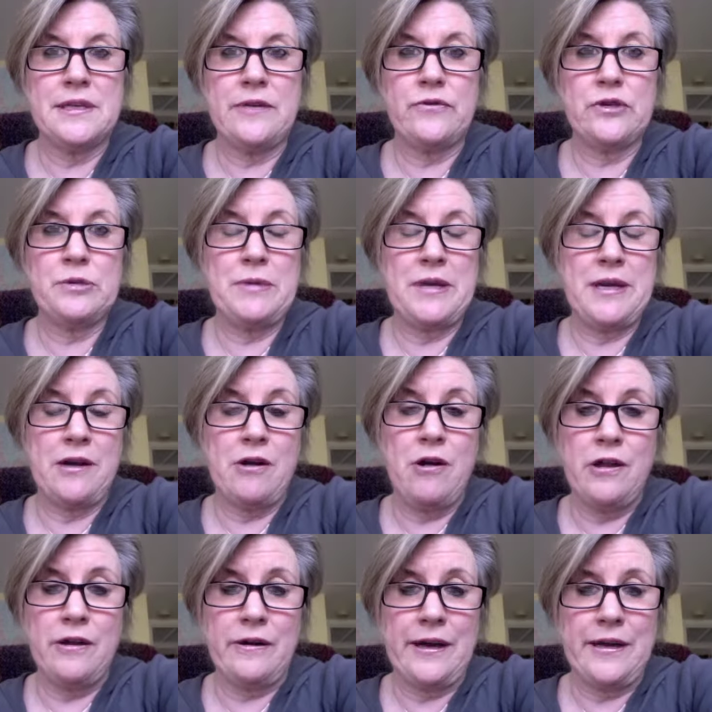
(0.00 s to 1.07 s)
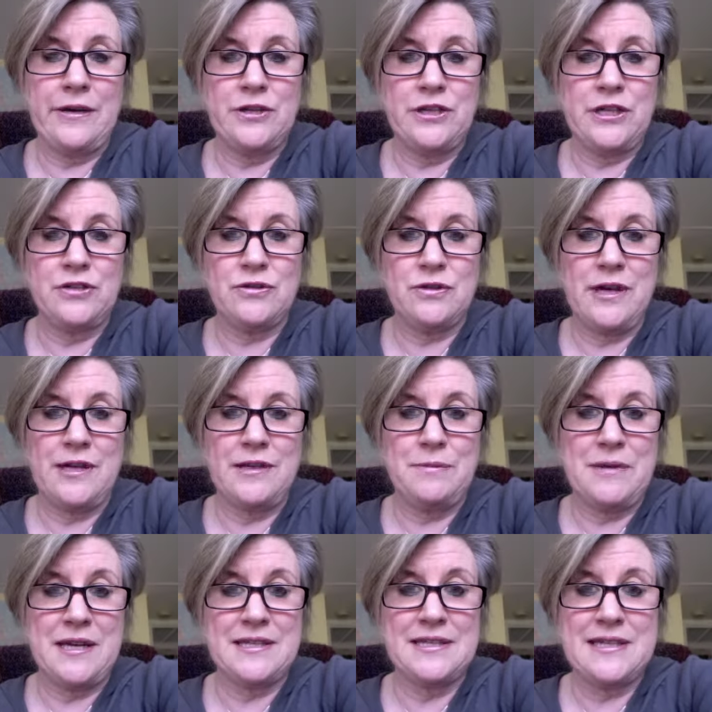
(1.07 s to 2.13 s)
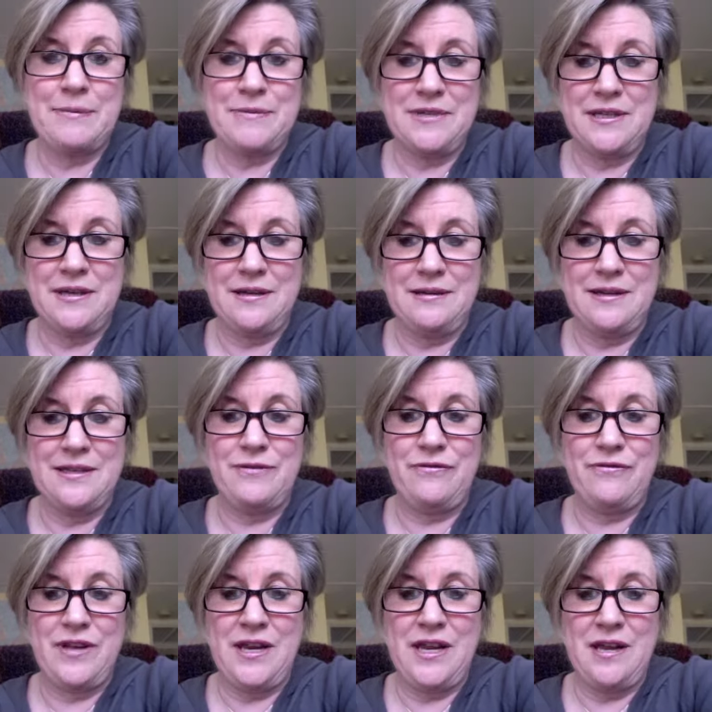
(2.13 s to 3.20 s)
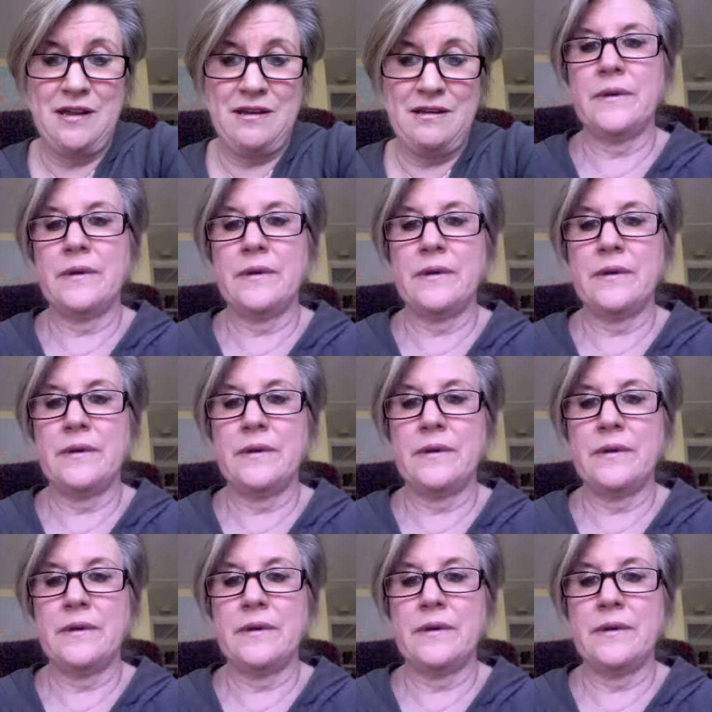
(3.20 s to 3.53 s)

if we're spending all our energy trying to be accepted and to fit in.